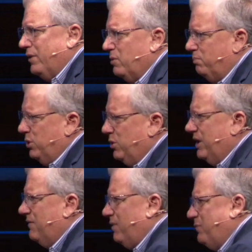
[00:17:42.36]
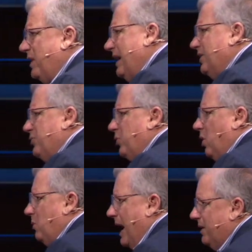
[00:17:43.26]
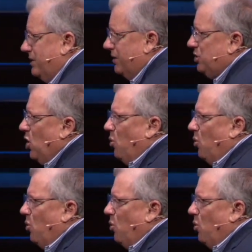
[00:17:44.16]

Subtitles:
the beauty of the things that are around us.